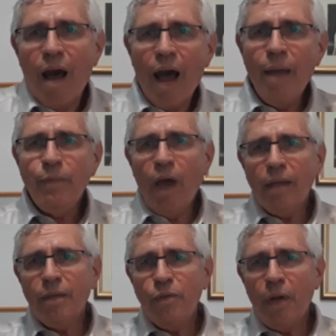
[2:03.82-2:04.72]
I'm
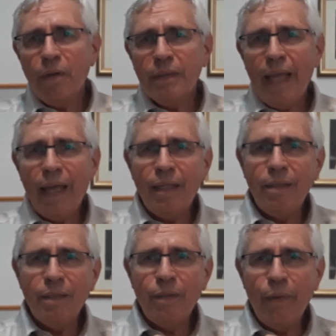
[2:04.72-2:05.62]
Dr. Gerald
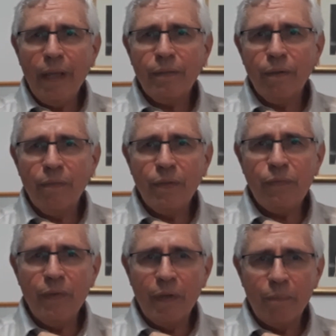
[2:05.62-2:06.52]
Tanny, the director of
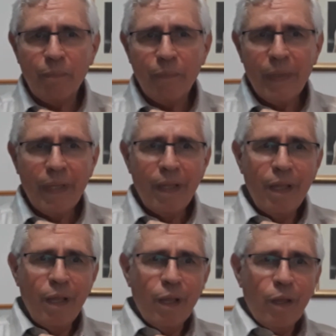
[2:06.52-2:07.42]
this film.
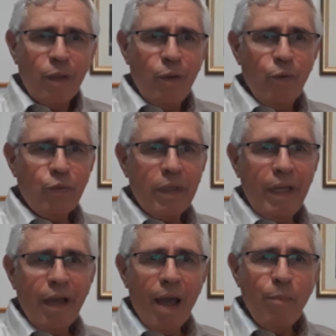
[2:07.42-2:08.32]

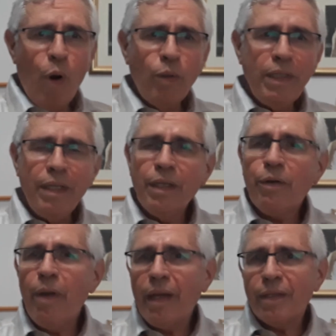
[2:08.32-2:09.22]
Usually, I'm only in the
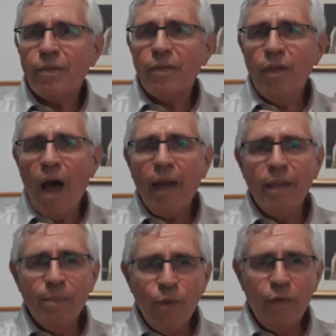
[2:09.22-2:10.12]
credits, not
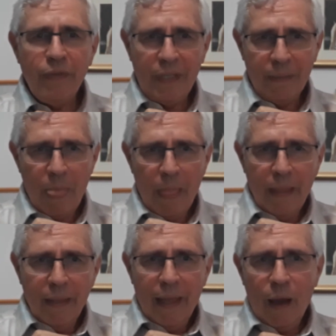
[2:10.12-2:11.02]
in the movie.
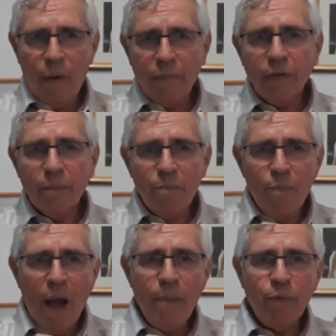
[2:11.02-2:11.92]
However,
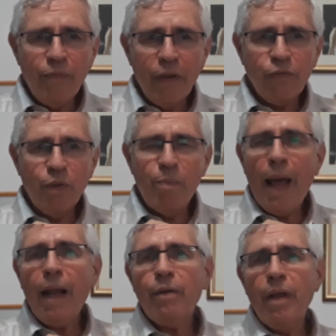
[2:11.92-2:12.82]
my professional
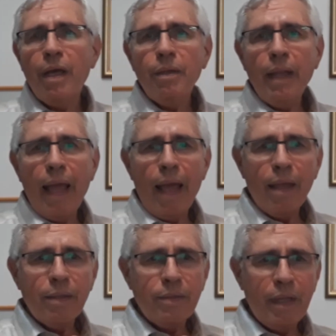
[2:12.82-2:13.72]
background
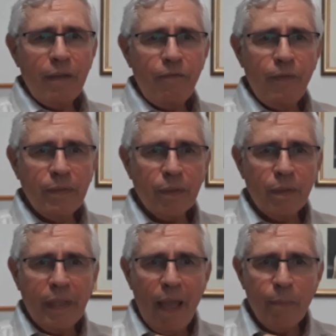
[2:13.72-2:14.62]
as a
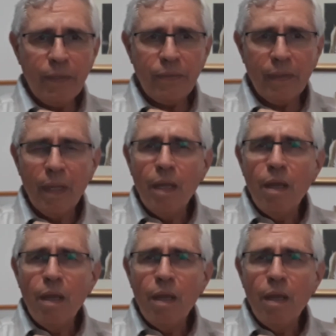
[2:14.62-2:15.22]
physical chemist